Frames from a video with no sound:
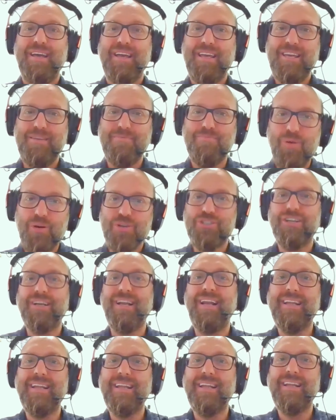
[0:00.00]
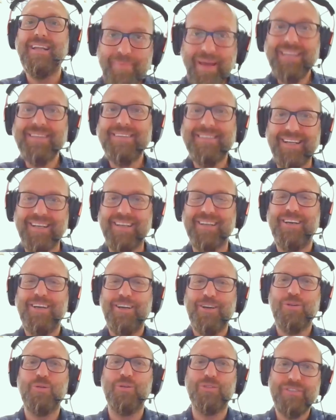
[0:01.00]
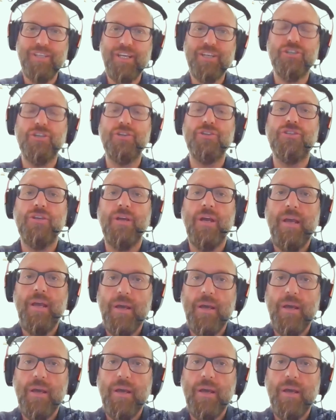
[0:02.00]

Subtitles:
emotional and mental conditions,